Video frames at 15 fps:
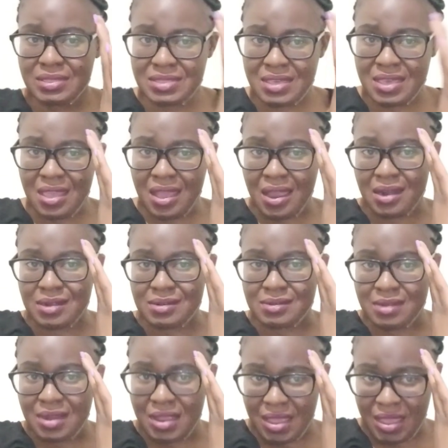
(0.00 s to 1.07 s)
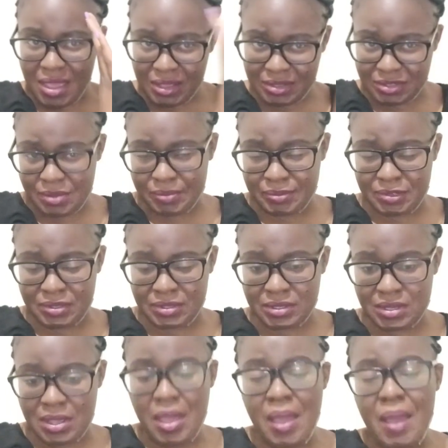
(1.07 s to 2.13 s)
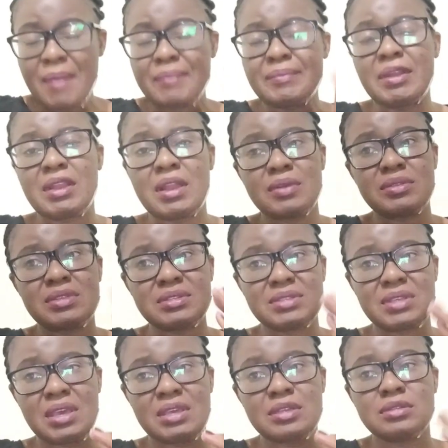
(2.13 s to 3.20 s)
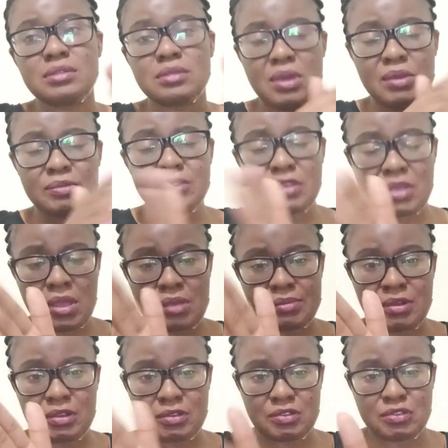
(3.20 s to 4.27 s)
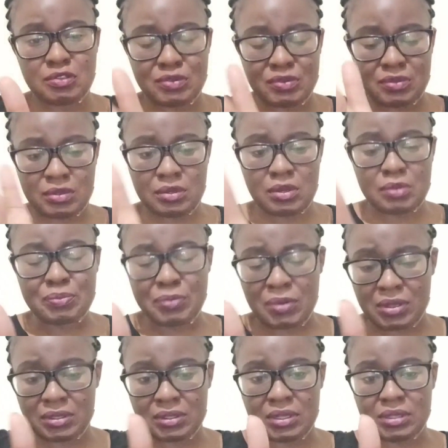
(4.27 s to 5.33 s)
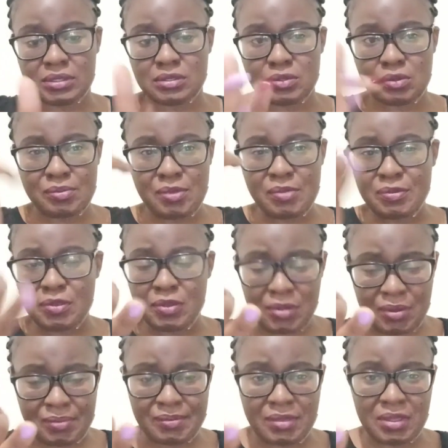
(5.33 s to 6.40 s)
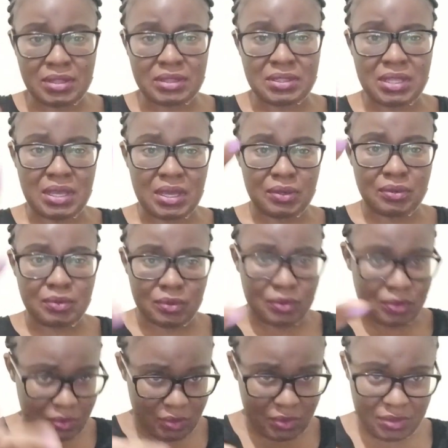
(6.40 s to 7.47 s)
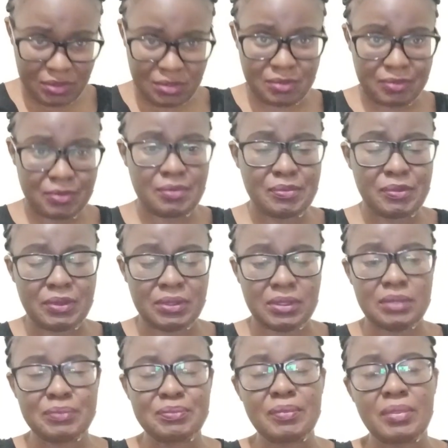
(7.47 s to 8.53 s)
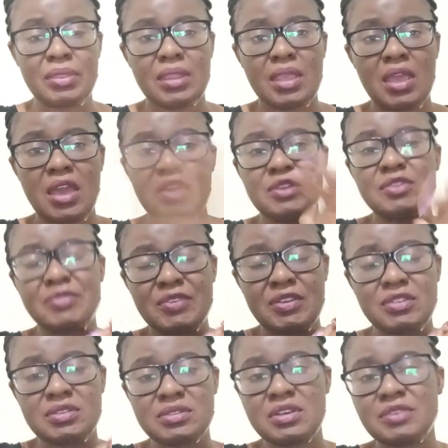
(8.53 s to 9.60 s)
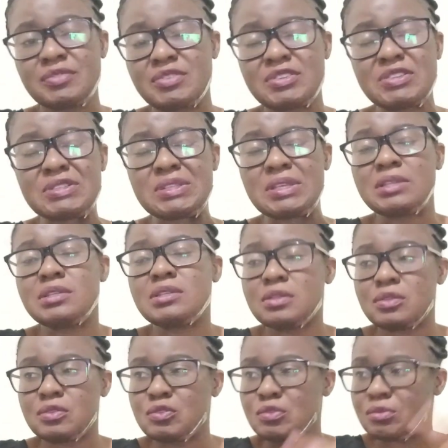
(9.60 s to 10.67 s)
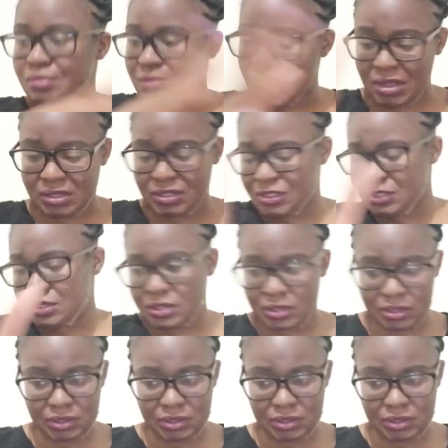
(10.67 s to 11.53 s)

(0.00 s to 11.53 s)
They are exempted. But now, this case, I'm talking about you. You're not pregnant, or maybe you're a male there, or you're just female, and you find yourself you're just eating too much.